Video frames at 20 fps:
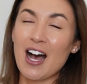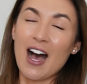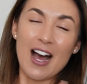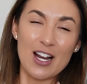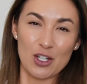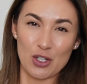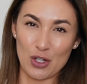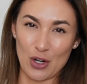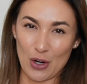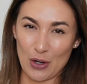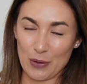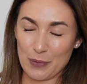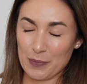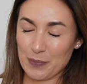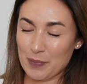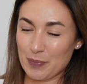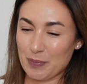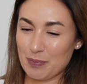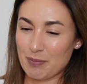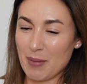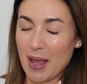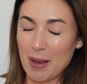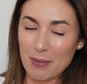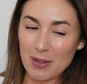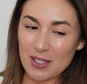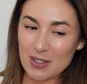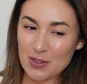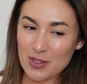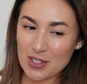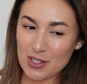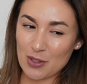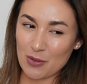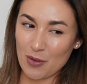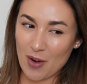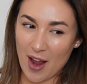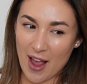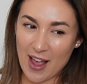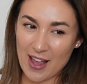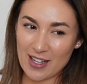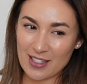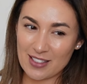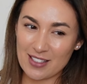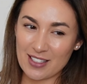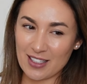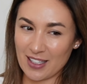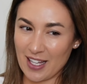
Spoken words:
I don't know. Maybe it was the right